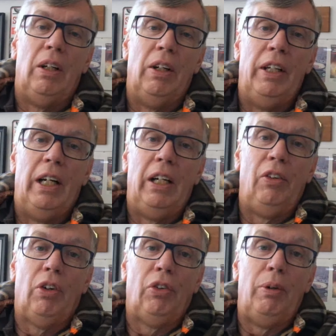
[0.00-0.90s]
on there, and
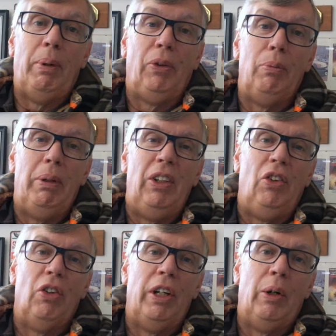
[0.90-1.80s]
there's lots of bits and
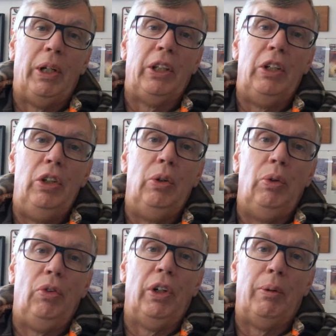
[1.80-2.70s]
pieces on there I
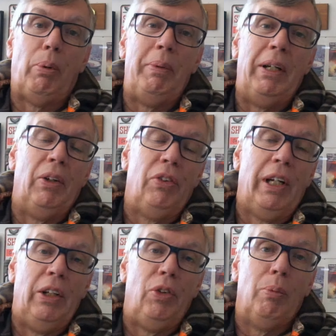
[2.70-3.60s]
use, and I'll probably end up
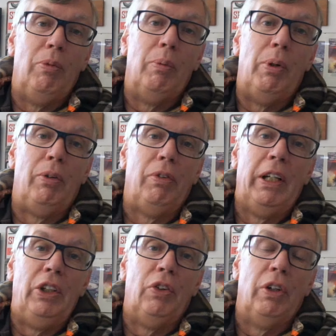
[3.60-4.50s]
selling some of them off
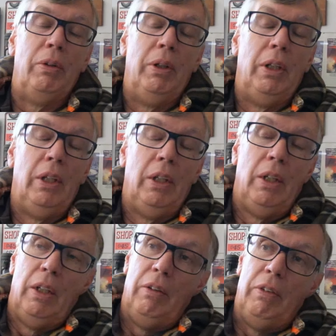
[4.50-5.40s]
later on.
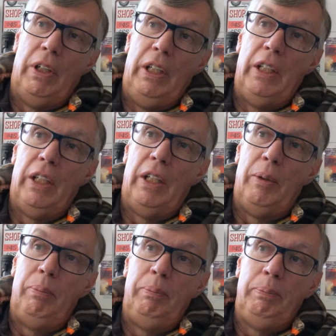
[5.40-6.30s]

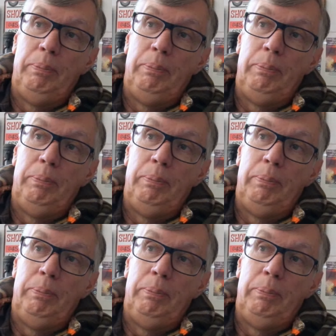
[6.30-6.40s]
The